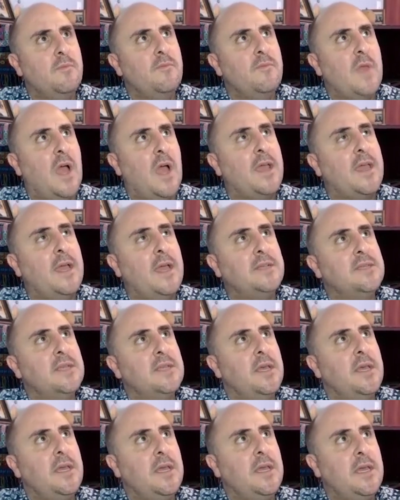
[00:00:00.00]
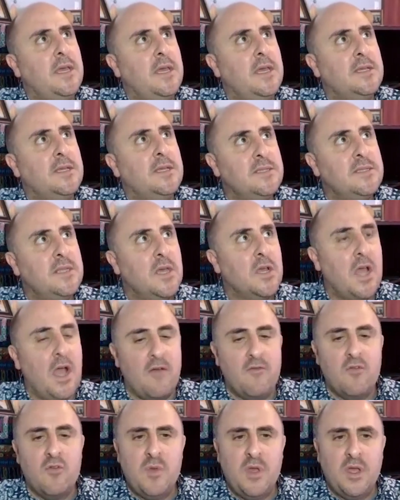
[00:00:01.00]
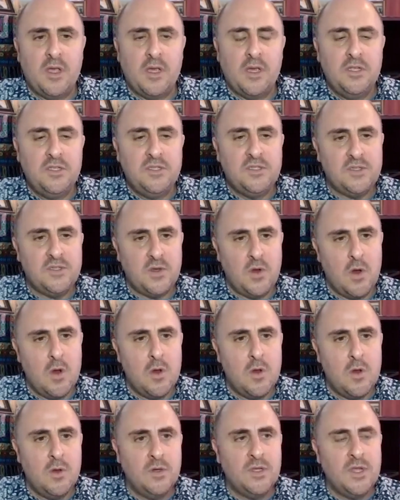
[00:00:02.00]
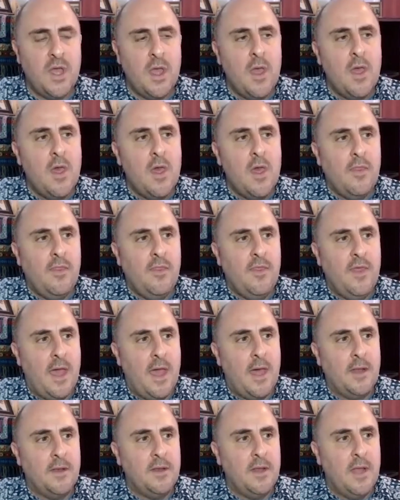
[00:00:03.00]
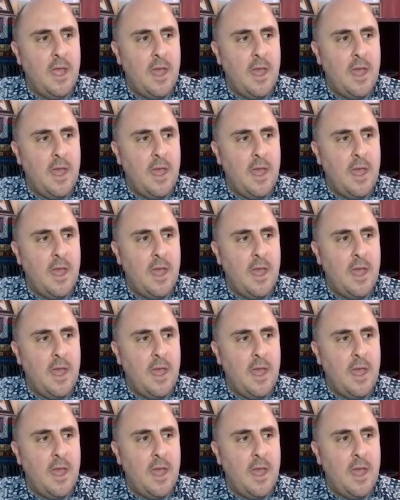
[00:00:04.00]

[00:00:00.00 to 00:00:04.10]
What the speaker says: I guess, is the government concerned that